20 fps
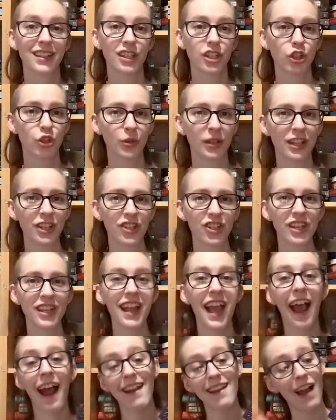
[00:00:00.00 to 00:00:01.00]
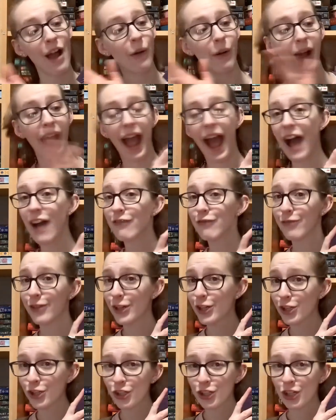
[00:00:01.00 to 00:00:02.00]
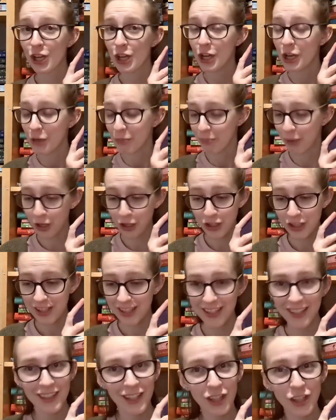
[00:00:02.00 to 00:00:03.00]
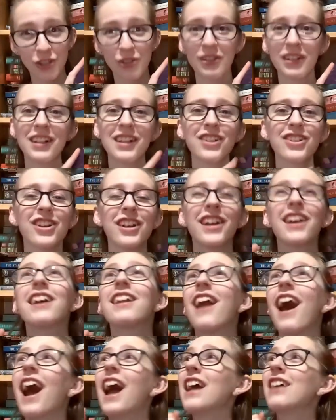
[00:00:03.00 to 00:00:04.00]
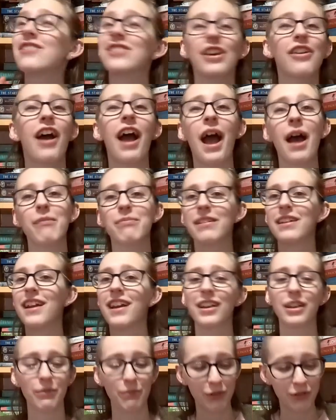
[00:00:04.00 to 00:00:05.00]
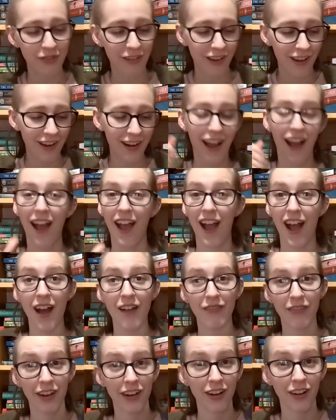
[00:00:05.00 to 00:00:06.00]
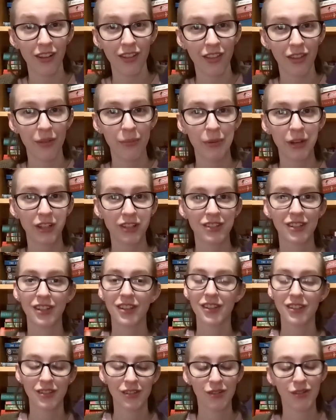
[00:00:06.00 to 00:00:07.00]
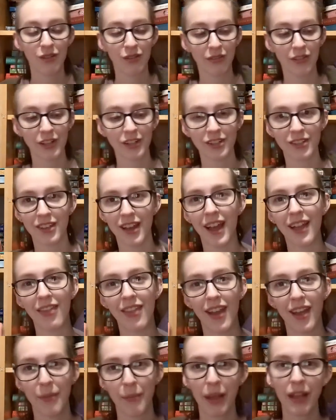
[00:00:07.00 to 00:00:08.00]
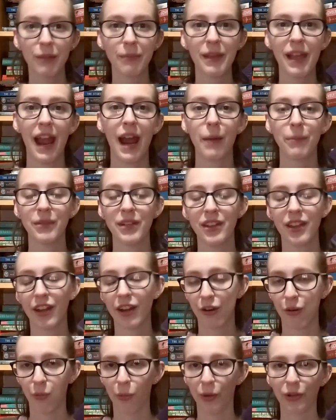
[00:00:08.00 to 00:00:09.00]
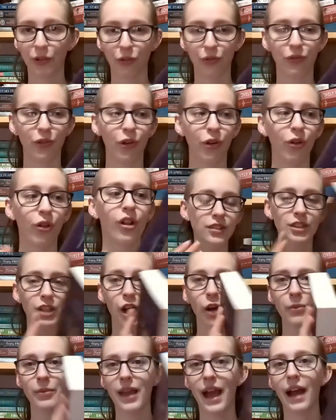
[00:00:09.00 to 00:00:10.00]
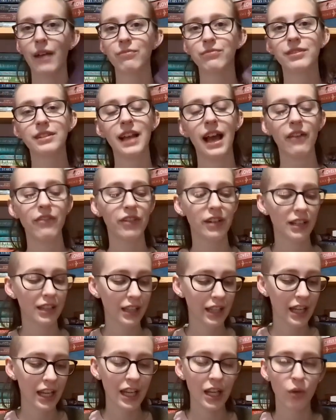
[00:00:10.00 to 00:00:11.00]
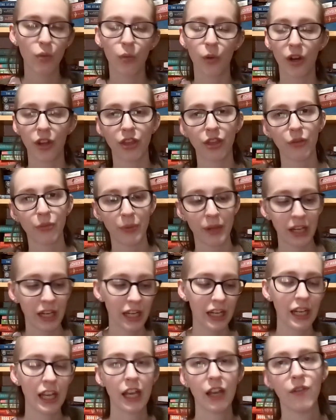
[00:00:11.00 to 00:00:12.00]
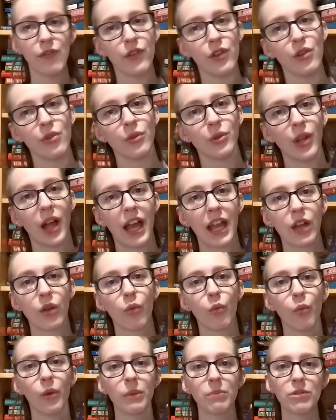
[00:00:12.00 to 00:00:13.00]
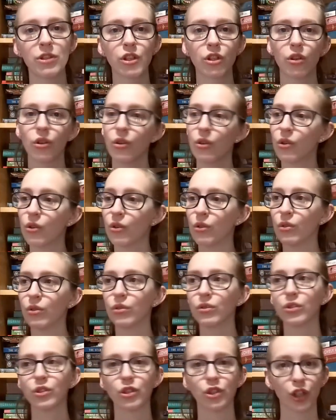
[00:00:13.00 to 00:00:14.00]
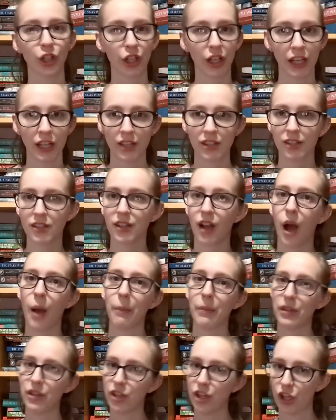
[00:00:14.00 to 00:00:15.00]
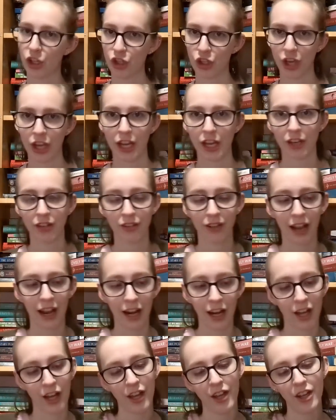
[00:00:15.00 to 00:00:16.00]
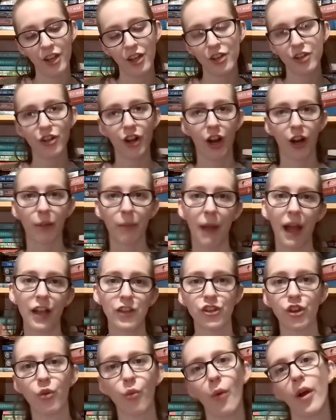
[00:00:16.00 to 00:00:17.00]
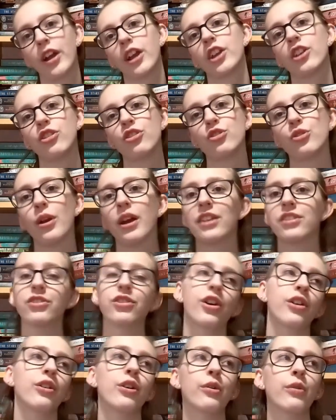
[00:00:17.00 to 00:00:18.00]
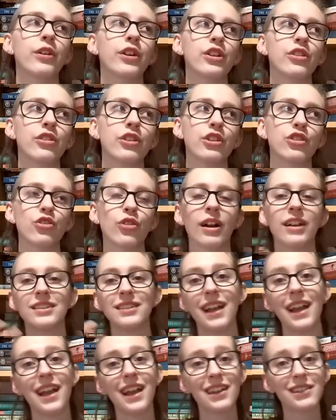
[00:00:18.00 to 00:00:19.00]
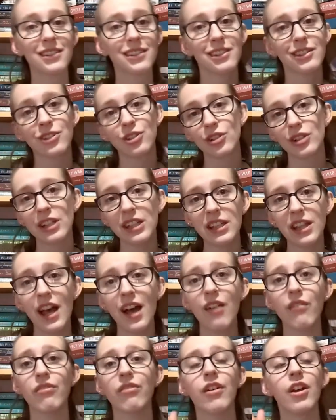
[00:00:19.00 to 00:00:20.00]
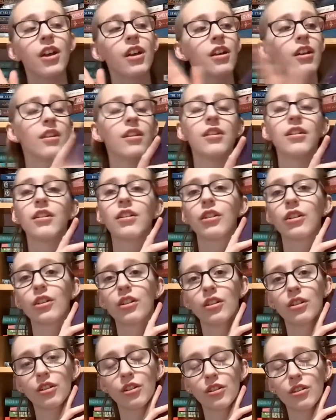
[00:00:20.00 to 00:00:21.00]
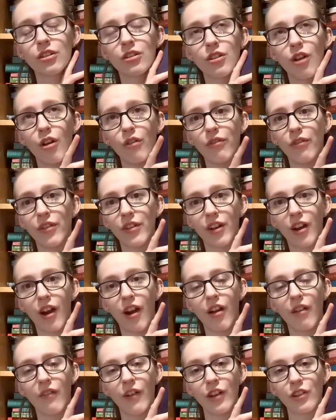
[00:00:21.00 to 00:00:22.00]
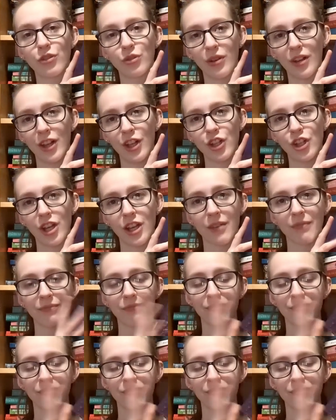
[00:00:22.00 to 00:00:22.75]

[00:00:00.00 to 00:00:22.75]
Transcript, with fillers: this trilogy, and now I have finished purchasing this trilogy and I am so happy and I can move on. I have read all the books in this universe and they make me happy. They are wonderful. So yeah, definitely worth the read if you like whimsical circus competition, kind of dark magic, what can you trust, don't know what you can trust, and sisterly love. Go for the Caraval trilogy.